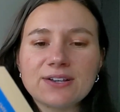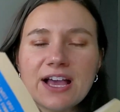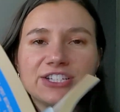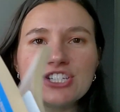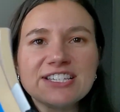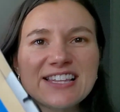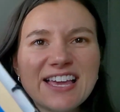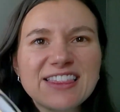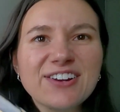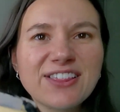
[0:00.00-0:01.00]
And she's
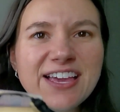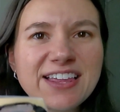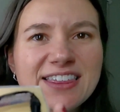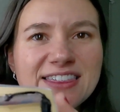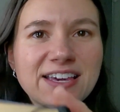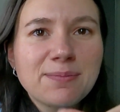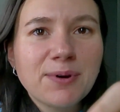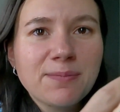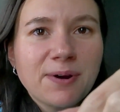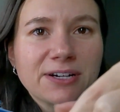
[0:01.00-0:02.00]
like, they're like thick
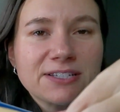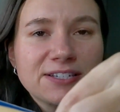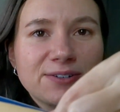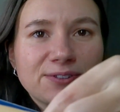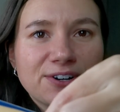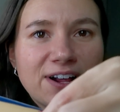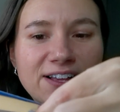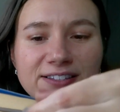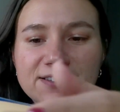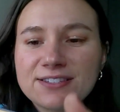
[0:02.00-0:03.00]
bookmarks too. They're
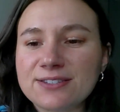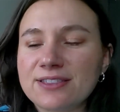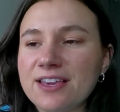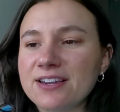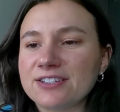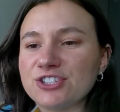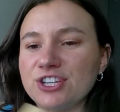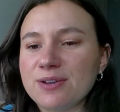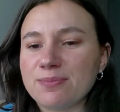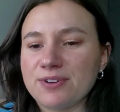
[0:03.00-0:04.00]
not thin and
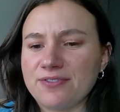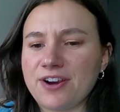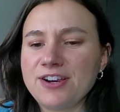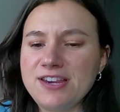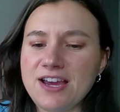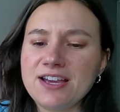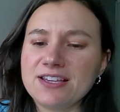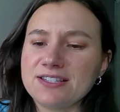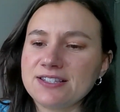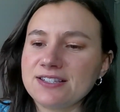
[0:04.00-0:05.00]
cheap. They're very
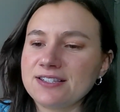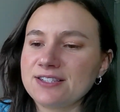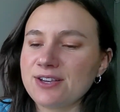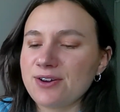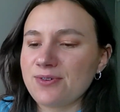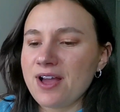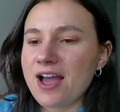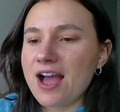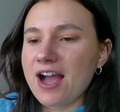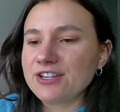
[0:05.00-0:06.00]
nice. So
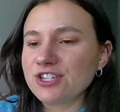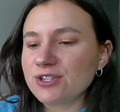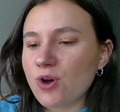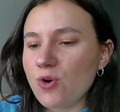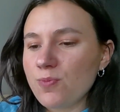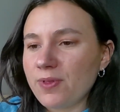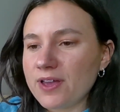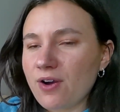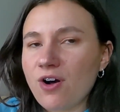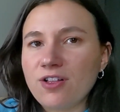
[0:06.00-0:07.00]
I just hope
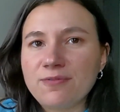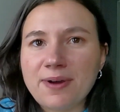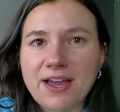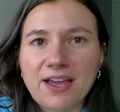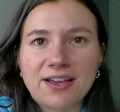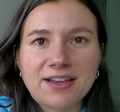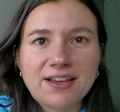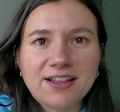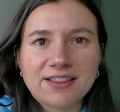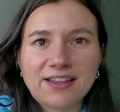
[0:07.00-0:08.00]
like all of my
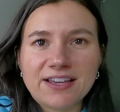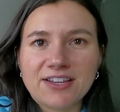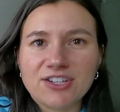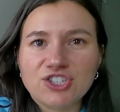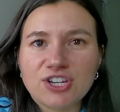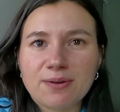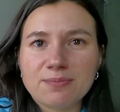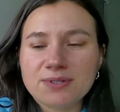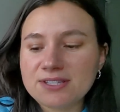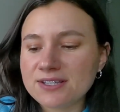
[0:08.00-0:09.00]
like
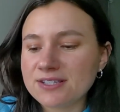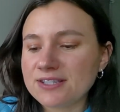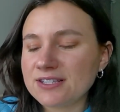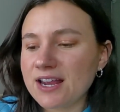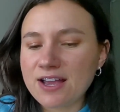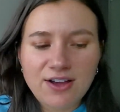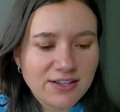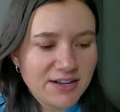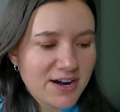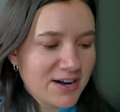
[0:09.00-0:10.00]
gems stay
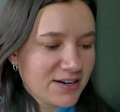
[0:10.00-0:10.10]
on there.